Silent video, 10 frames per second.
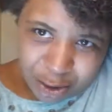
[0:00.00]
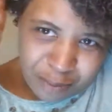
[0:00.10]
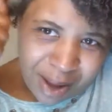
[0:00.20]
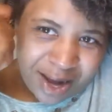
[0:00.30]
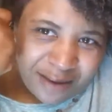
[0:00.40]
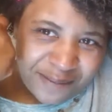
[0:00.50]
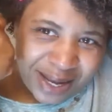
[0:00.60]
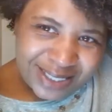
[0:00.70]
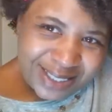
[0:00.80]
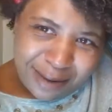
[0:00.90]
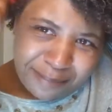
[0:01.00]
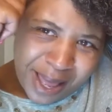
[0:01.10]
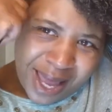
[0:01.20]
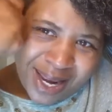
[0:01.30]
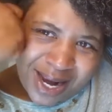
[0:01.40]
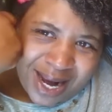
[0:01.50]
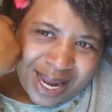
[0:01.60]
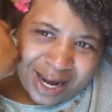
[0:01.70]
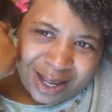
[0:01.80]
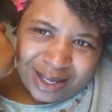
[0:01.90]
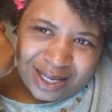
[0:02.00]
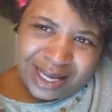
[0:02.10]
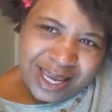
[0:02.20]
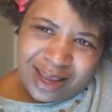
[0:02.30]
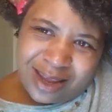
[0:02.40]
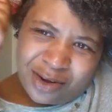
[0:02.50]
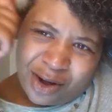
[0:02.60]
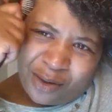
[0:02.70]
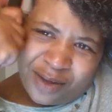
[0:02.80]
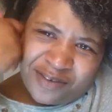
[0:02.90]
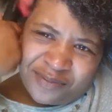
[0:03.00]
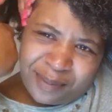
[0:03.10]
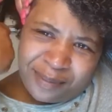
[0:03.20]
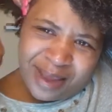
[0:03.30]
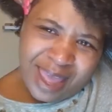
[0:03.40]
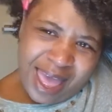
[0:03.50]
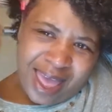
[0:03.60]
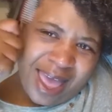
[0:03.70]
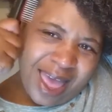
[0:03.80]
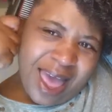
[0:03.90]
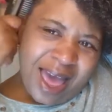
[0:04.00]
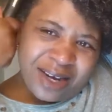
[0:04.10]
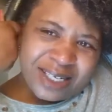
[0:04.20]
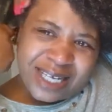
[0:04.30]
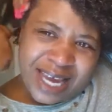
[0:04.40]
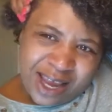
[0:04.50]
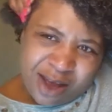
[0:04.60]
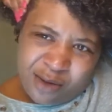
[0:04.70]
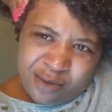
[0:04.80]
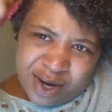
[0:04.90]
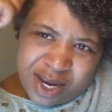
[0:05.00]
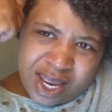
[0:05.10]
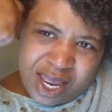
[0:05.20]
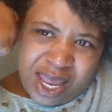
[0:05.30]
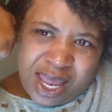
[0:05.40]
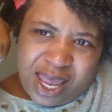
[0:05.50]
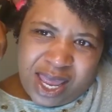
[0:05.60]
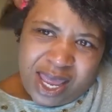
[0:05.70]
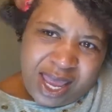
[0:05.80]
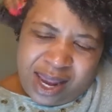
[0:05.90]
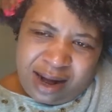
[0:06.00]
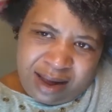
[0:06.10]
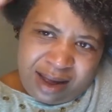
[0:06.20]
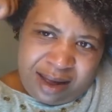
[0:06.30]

You mind if I slip by there? I gotta, he, you know, he's from out of town, and